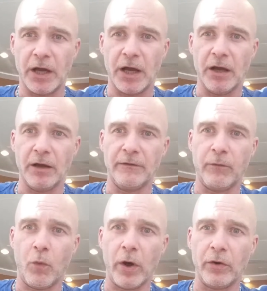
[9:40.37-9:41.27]
of
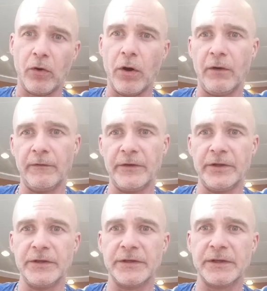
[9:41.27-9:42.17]
what all of
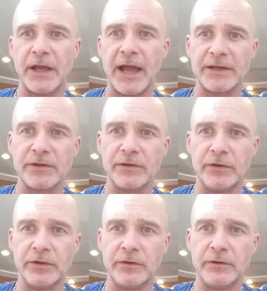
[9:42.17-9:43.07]
these
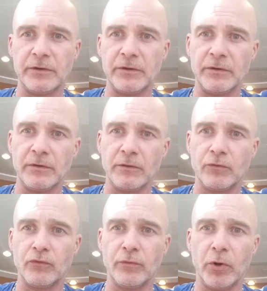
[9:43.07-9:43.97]
excellent
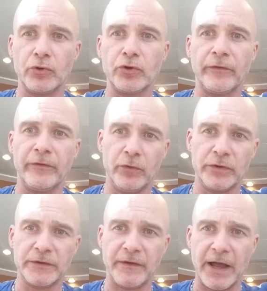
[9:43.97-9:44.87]
remote
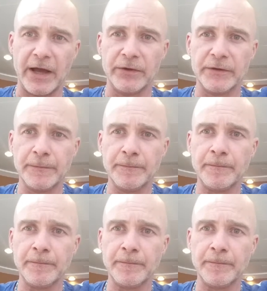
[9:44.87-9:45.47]
viewers found,